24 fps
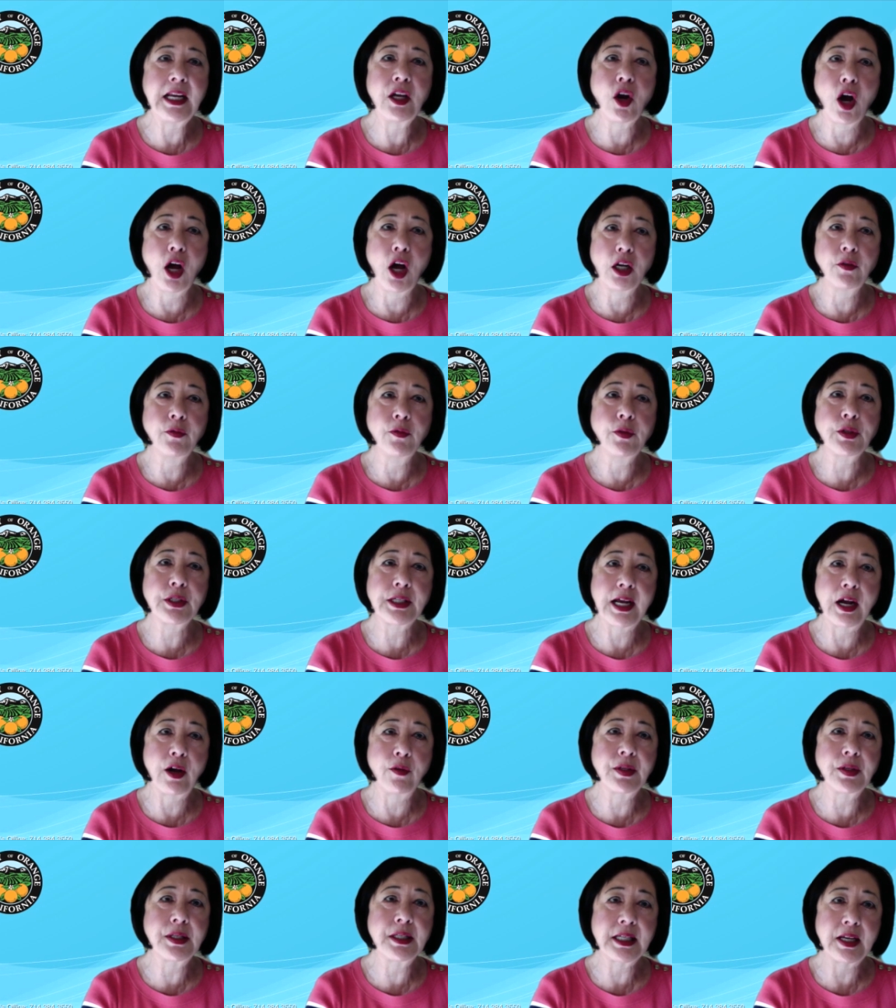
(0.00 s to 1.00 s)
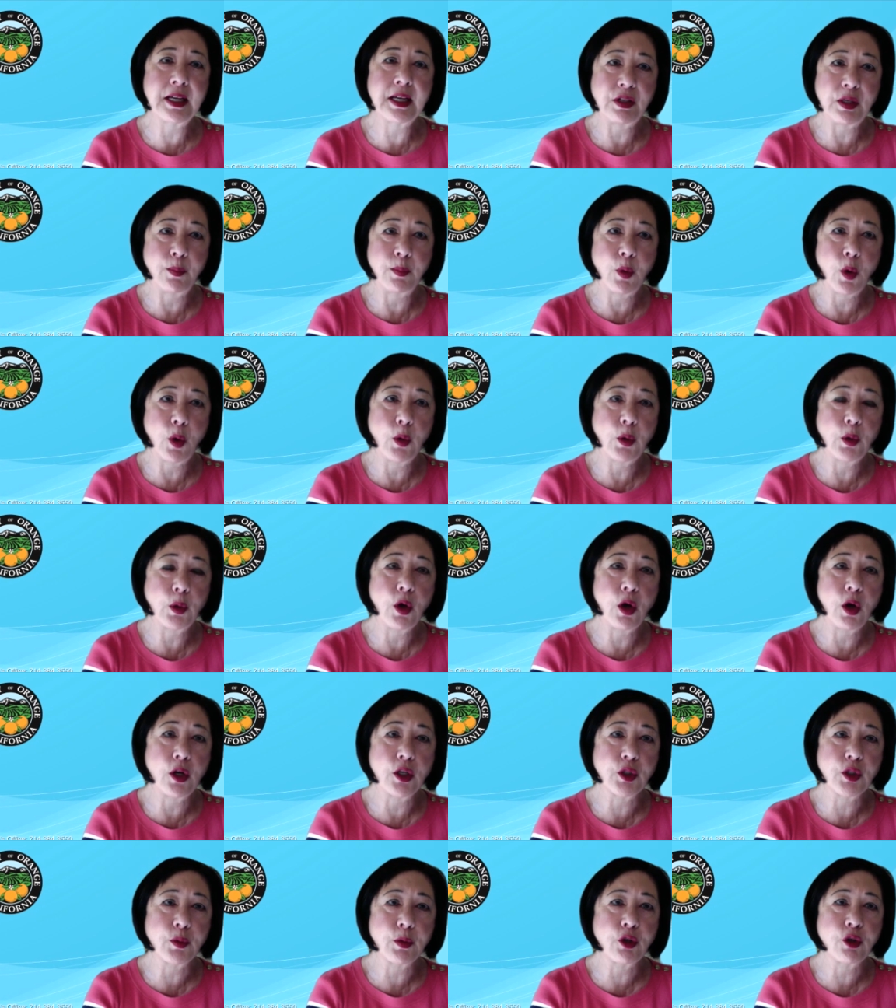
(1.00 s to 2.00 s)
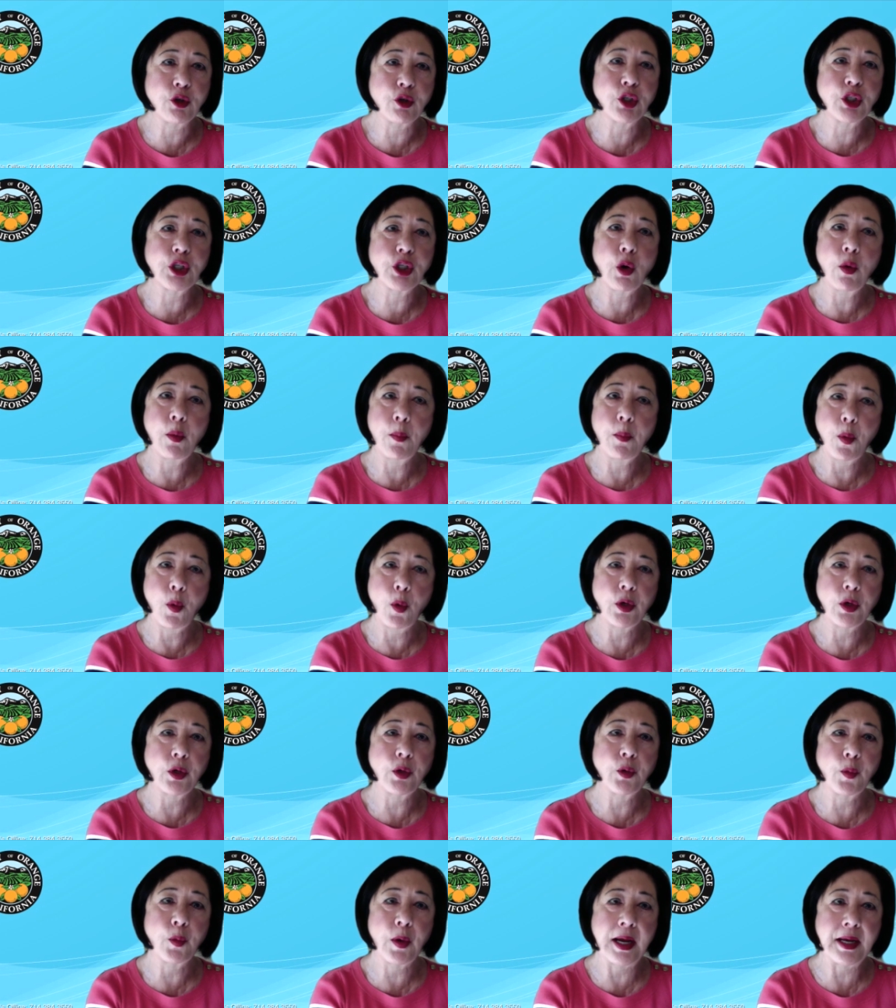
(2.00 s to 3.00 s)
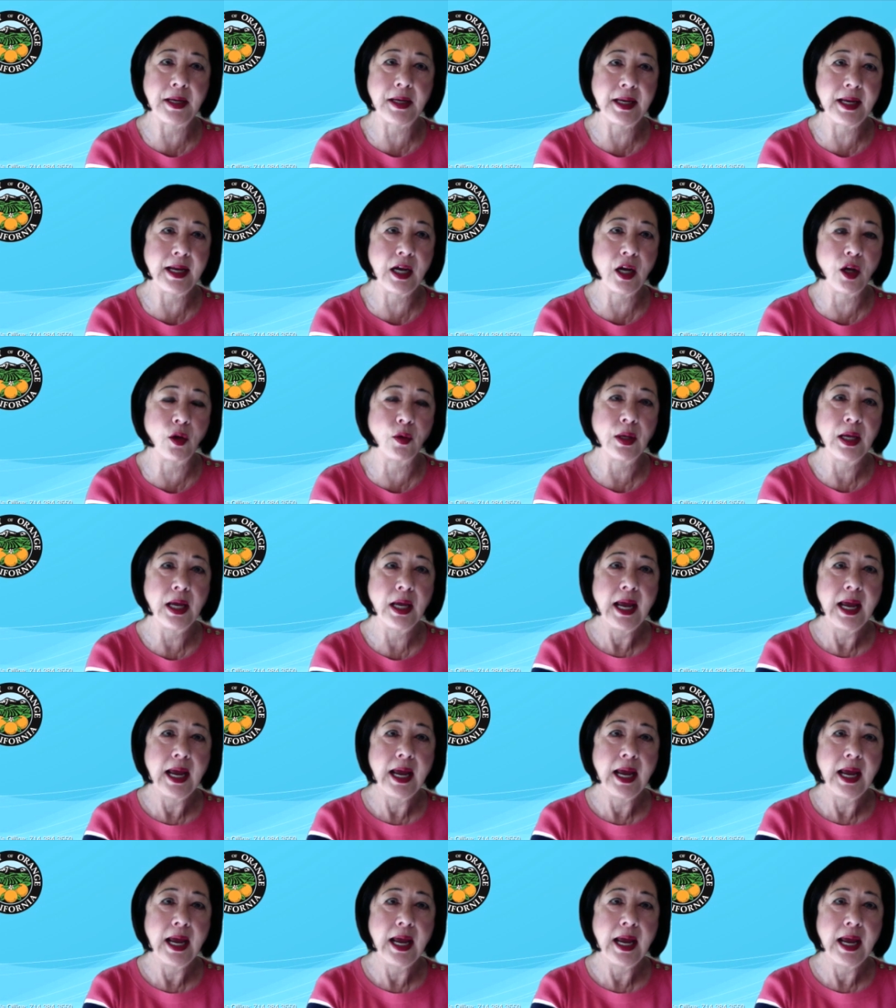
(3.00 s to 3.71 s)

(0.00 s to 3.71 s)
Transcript: all of those health and safety protocols, which are so important right now.